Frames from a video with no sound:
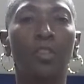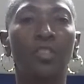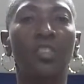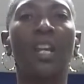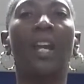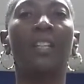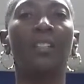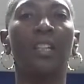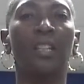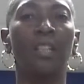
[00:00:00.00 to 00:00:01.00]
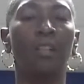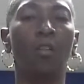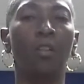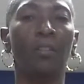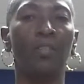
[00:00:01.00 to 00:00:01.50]
standing and
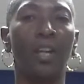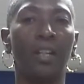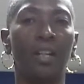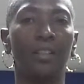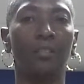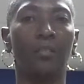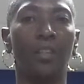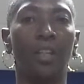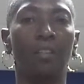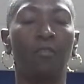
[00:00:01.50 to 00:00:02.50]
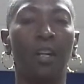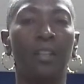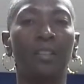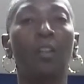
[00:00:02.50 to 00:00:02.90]
all of that kind of thing, right?